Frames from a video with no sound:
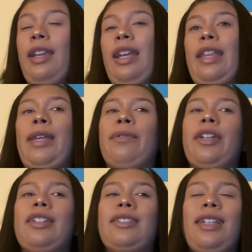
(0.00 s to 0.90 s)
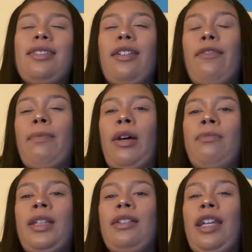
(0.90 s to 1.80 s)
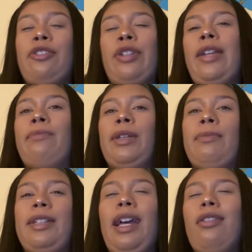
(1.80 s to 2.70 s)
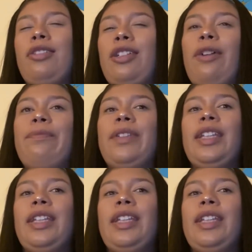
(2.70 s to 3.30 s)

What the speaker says: And they were going to say stuff about me and, like, try to bring me down, you know.